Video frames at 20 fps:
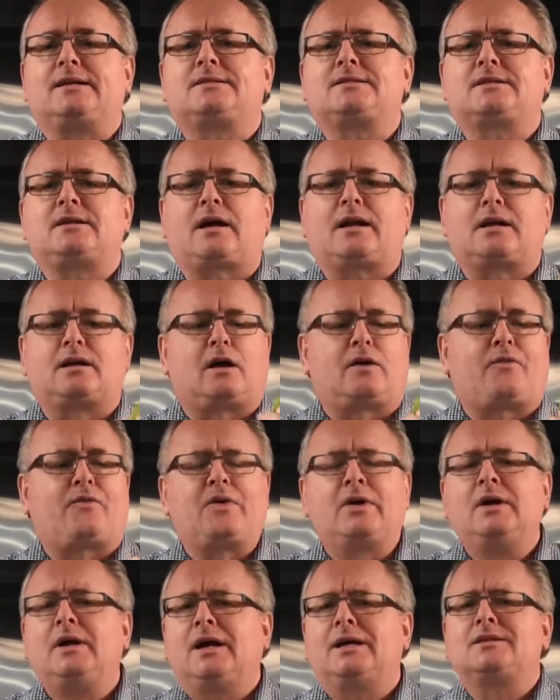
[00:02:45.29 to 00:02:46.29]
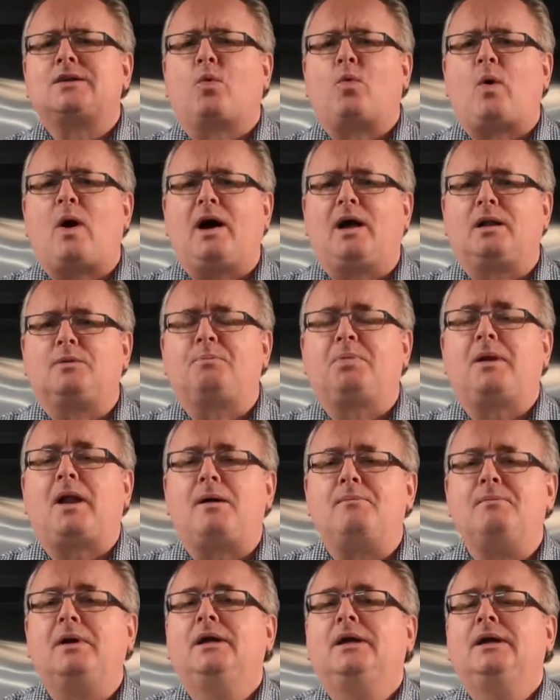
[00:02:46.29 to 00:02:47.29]
Started off as a wild
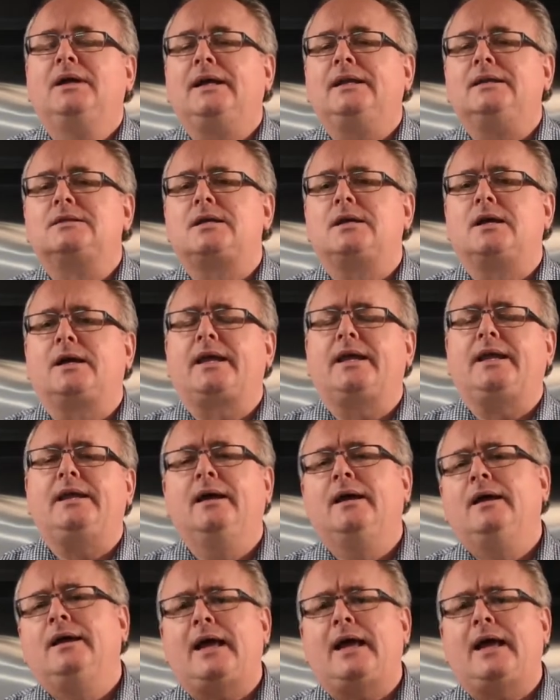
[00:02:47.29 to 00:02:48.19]
plum in Turkey,